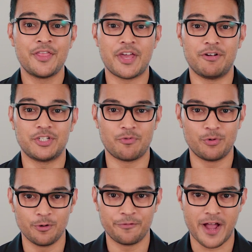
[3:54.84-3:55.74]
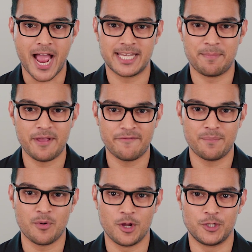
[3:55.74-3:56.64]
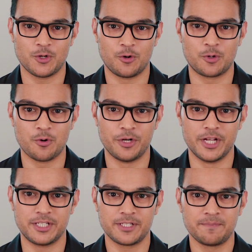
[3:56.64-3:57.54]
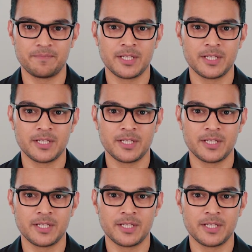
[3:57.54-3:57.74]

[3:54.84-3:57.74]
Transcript: There is a rule for adding pivot points on corners.